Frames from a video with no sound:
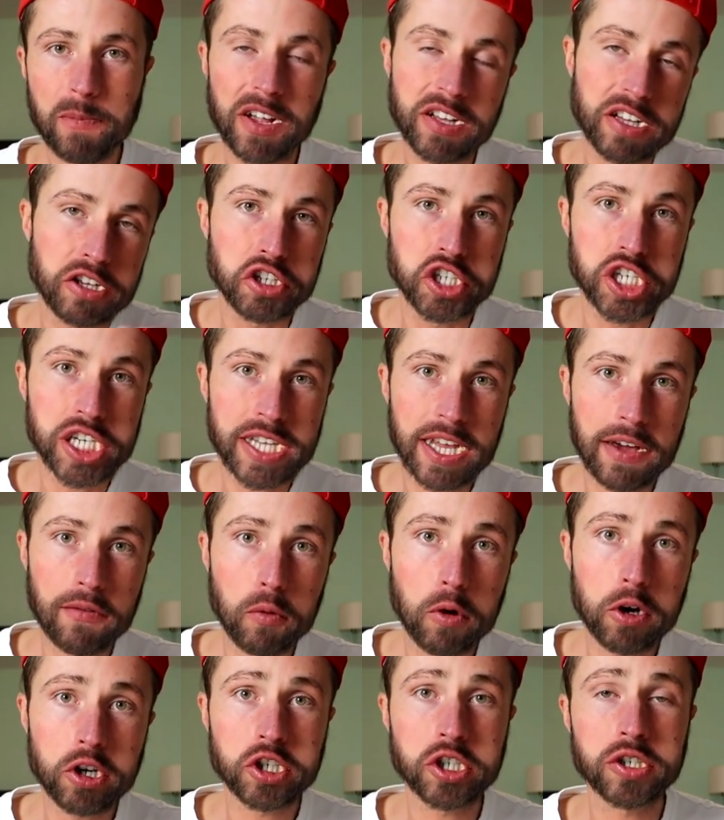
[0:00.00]
an a cheat day
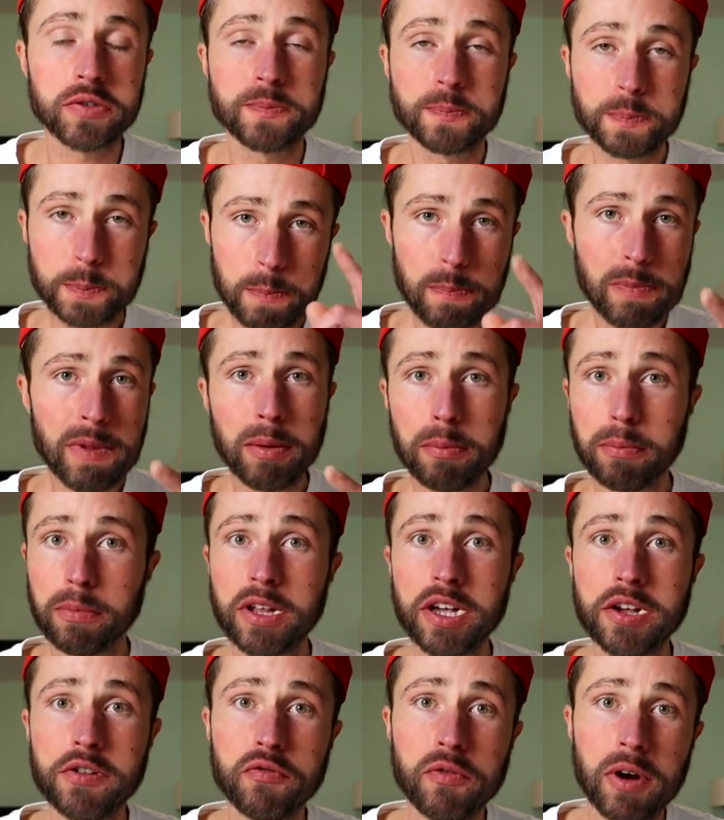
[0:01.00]
version,
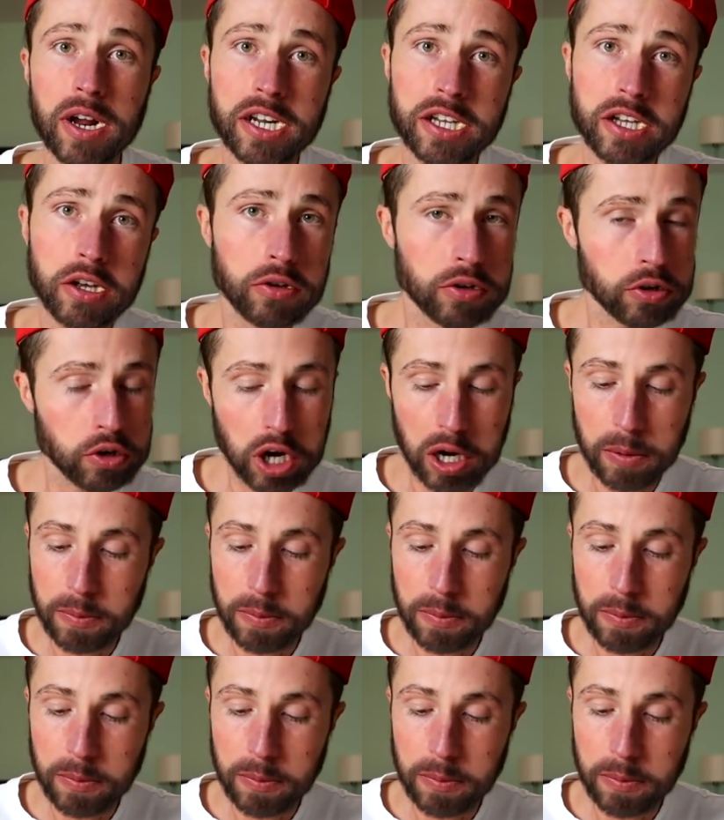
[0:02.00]
please write it down in the